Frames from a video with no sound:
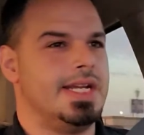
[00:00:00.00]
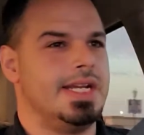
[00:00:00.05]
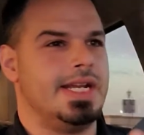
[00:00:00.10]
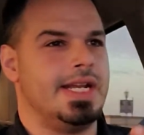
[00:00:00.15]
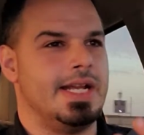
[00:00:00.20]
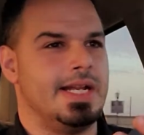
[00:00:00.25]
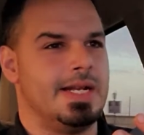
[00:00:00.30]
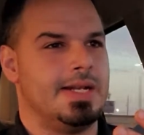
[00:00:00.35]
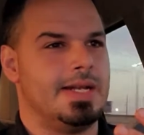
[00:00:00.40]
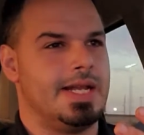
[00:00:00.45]

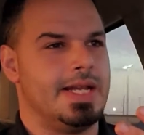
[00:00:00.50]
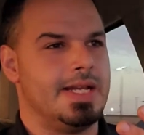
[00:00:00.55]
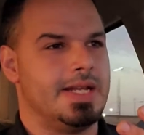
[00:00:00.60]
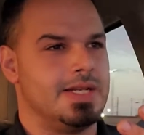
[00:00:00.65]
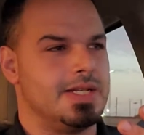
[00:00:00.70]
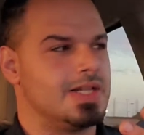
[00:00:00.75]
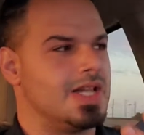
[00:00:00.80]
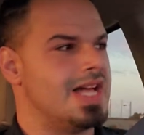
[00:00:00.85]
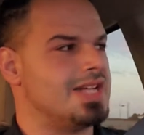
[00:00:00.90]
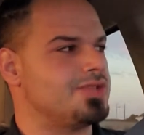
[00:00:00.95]

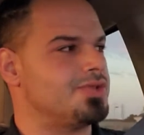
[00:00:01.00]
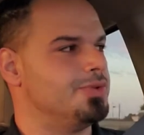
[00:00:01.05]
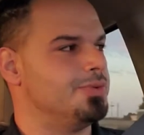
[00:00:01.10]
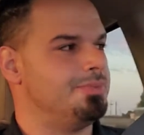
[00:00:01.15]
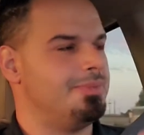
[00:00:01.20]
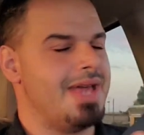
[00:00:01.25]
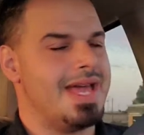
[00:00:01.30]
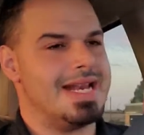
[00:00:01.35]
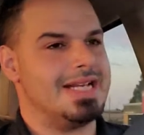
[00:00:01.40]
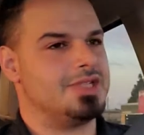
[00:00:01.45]
in
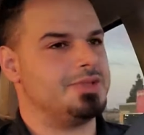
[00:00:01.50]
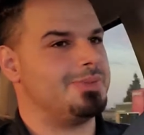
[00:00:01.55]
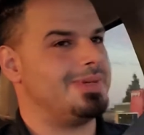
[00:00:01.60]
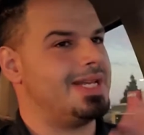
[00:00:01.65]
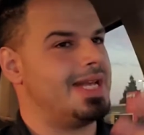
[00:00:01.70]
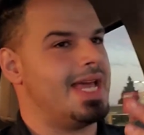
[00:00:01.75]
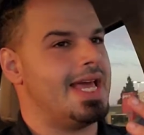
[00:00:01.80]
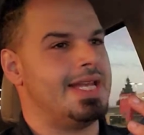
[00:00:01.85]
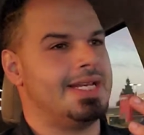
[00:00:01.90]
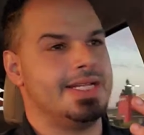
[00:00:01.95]
classroom
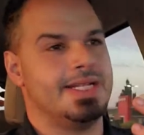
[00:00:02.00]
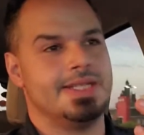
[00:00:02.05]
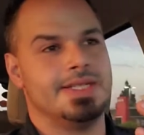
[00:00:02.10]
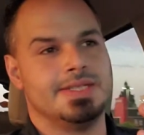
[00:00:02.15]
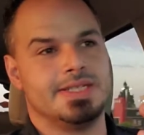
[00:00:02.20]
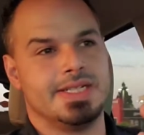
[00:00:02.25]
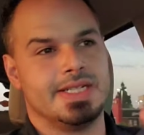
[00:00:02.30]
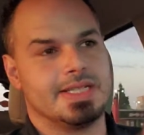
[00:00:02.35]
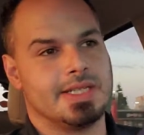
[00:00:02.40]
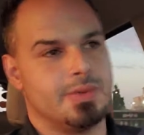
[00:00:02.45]
management and
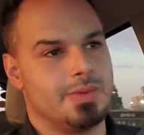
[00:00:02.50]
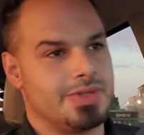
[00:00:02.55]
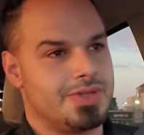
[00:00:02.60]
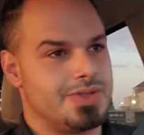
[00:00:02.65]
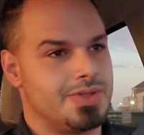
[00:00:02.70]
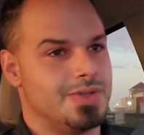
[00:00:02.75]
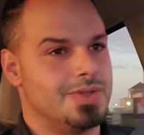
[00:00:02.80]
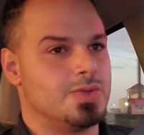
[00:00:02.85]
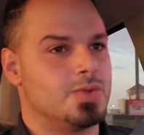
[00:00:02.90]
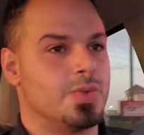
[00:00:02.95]
in dealing with
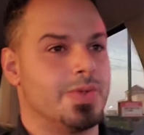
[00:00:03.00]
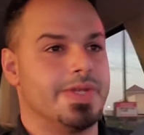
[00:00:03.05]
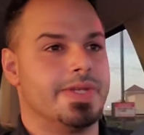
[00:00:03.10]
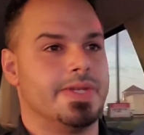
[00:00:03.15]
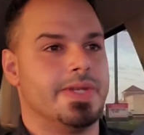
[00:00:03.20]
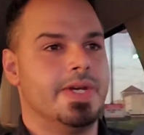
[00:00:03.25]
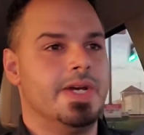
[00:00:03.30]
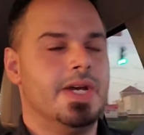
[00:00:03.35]
students with